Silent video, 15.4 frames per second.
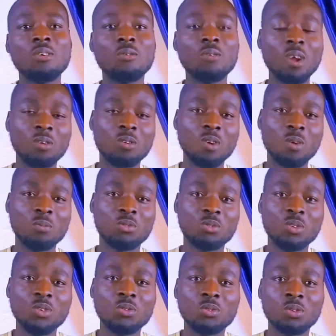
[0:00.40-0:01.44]
Welcome to
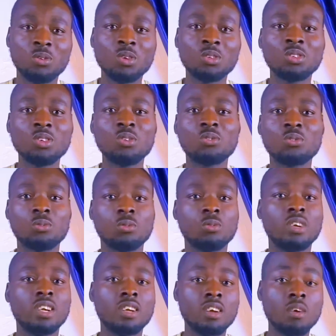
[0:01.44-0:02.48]
Introduction to
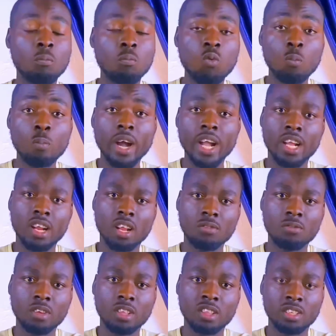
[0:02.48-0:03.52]
Mobile
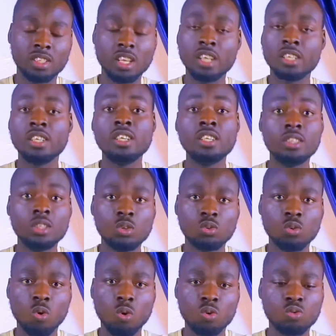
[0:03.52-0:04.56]
Graphic Designing. In this
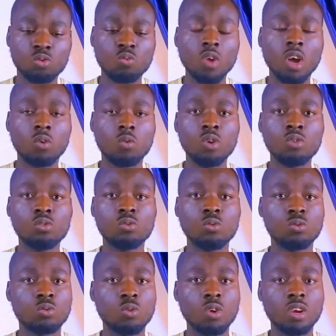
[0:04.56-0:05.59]
course, we are going to
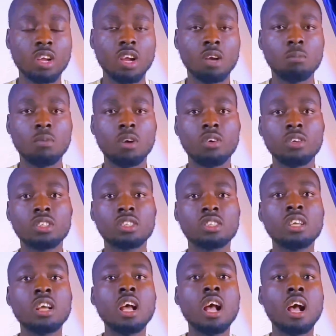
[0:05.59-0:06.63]
talk about
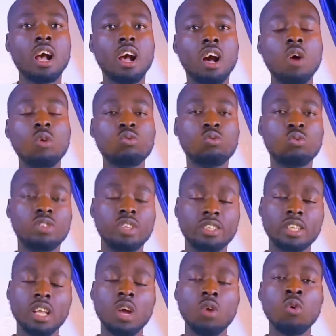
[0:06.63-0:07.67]
how to
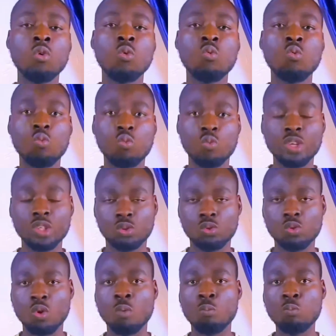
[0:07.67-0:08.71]
design with
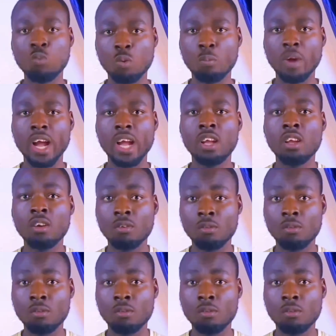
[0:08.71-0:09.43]
your mobile